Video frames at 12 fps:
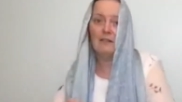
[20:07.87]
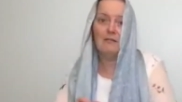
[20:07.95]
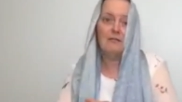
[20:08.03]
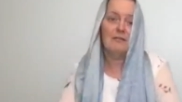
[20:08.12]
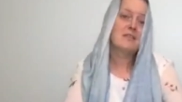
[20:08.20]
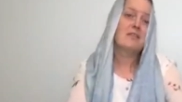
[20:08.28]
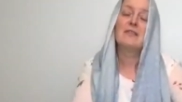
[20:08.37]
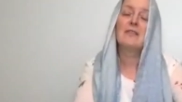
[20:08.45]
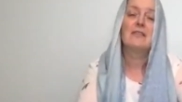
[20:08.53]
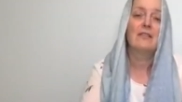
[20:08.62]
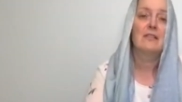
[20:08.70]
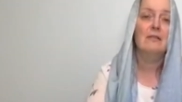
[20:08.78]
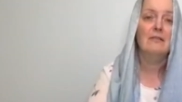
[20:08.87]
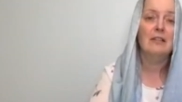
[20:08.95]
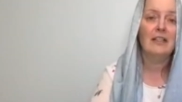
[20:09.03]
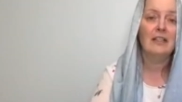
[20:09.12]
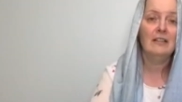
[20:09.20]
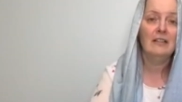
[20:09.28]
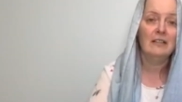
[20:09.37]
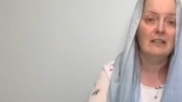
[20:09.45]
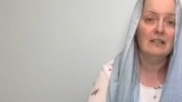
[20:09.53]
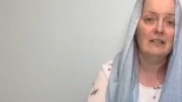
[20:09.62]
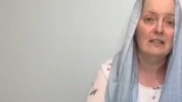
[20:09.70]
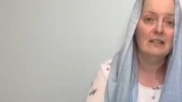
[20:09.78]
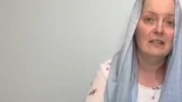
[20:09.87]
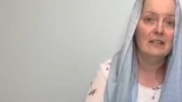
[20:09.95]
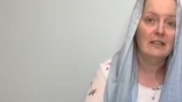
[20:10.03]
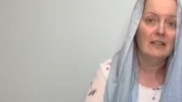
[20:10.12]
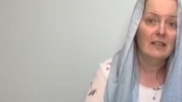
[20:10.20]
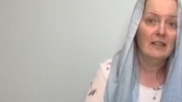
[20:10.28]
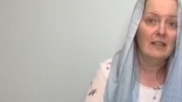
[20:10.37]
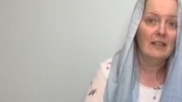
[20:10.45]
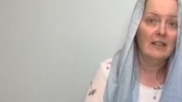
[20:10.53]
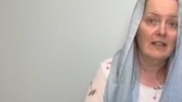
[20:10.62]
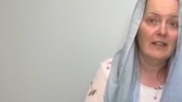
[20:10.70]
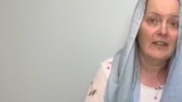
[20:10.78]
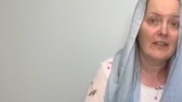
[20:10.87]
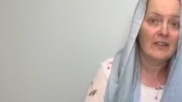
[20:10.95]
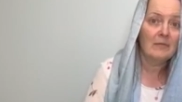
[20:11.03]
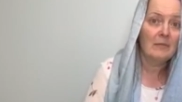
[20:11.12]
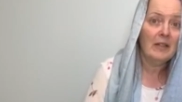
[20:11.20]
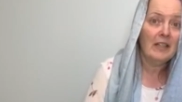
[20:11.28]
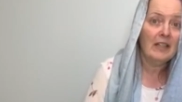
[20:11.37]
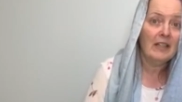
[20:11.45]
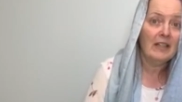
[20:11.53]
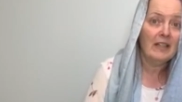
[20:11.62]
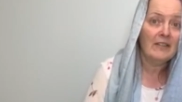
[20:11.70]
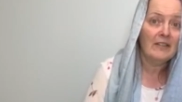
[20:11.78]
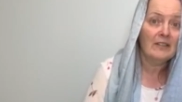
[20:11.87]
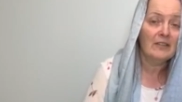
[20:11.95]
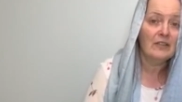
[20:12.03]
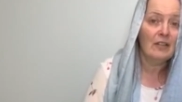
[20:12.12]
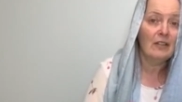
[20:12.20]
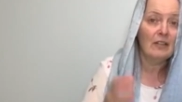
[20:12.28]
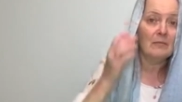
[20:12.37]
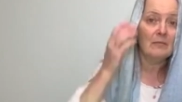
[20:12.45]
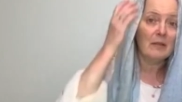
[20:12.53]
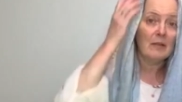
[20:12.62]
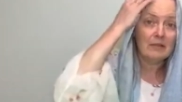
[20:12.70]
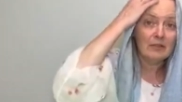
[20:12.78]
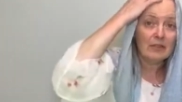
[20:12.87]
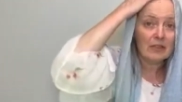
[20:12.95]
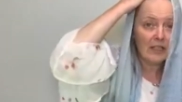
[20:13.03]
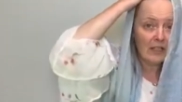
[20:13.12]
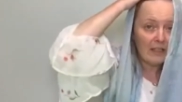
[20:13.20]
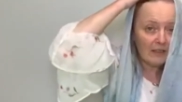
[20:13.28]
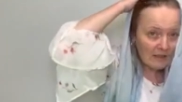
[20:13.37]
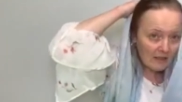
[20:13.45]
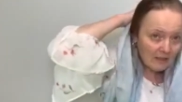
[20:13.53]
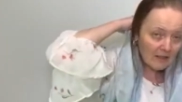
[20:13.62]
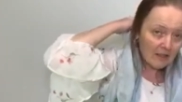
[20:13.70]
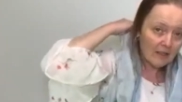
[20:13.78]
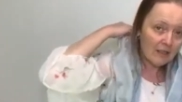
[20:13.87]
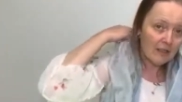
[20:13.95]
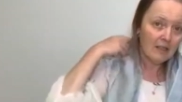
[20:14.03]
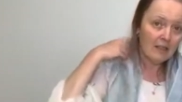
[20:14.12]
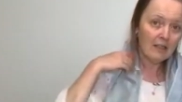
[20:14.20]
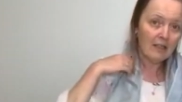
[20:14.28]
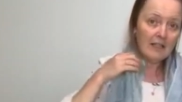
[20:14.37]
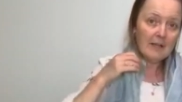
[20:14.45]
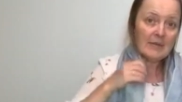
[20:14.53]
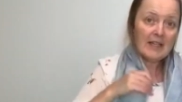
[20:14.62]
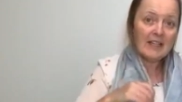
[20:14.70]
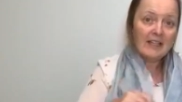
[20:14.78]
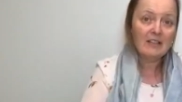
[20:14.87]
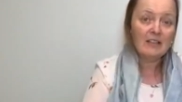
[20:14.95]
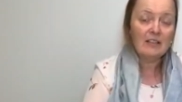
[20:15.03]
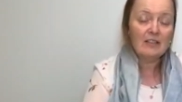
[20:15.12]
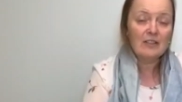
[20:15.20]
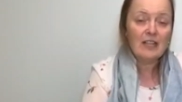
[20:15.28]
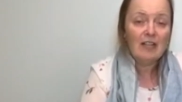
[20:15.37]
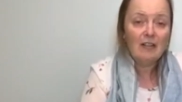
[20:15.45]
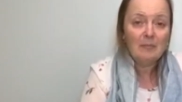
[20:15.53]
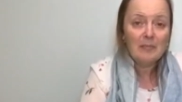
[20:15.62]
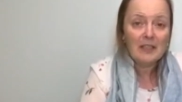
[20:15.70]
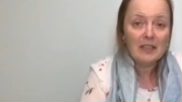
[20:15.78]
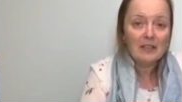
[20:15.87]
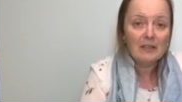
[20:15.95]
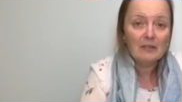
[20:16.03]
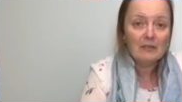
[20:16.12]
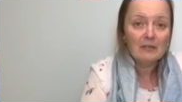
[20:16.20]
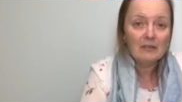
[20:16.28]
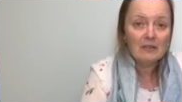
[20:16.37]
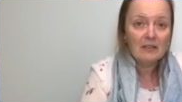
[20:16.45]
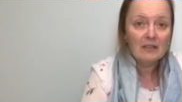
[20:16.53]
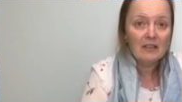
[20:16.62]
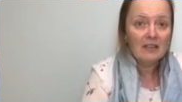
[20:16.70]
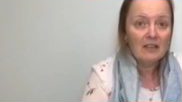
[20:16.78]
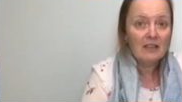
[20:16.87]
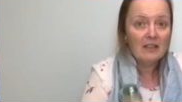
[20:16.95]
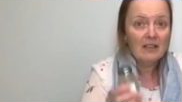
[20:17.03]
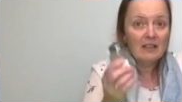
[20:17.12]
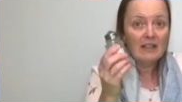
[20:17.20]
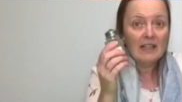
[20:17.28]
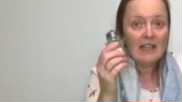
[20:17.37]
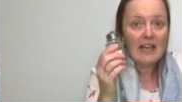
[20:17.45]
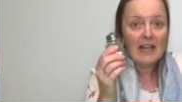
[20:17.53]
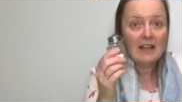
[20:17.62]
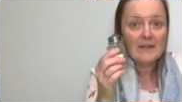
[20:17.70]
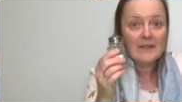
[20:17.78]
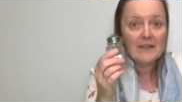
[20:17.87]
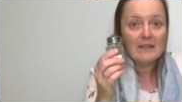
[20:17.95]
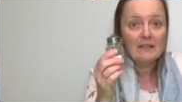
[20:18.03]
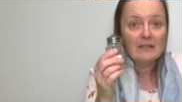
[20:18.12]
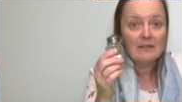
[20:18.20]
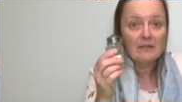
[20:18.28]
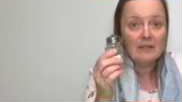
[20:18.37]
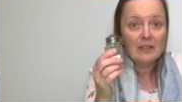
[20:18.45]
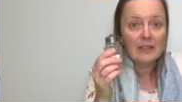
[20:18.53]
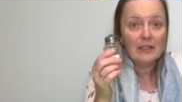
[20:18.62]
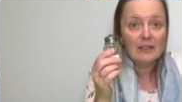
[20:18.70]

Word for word: so ill. It's me, it's your daughter Marushka. I'm here to help you. And I have salt for you.